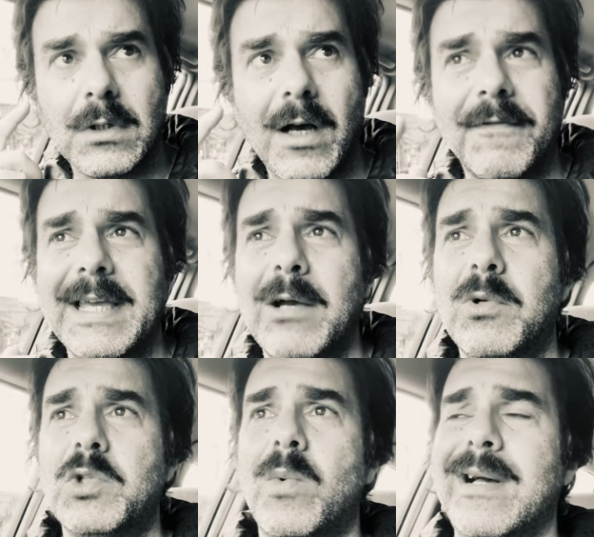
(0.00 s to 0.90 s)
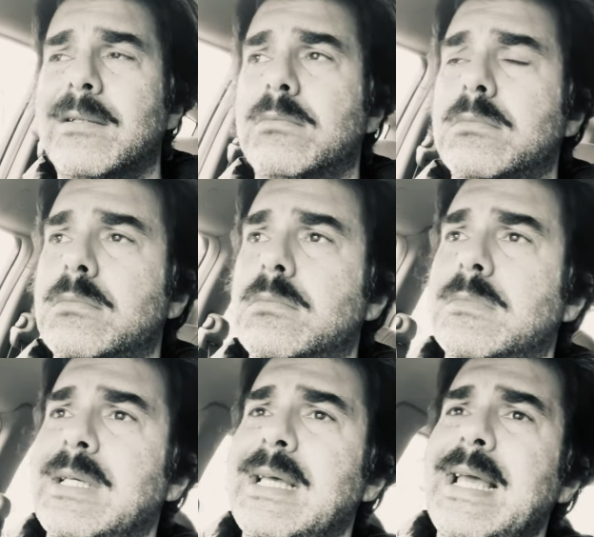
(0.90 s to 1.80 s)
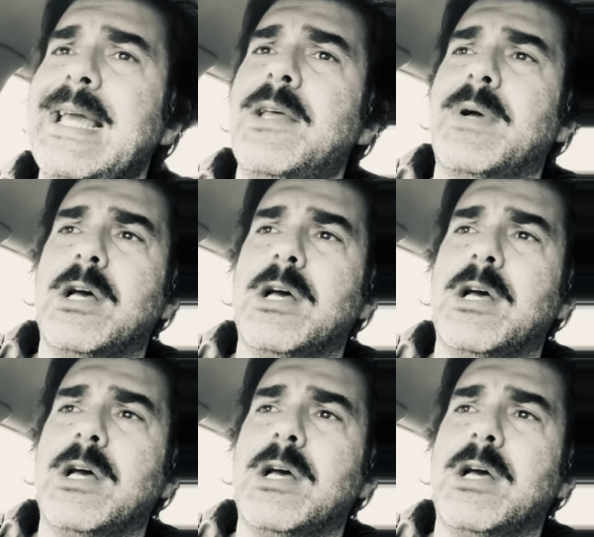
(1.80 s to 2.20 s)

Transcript: I forget which one. Anyway,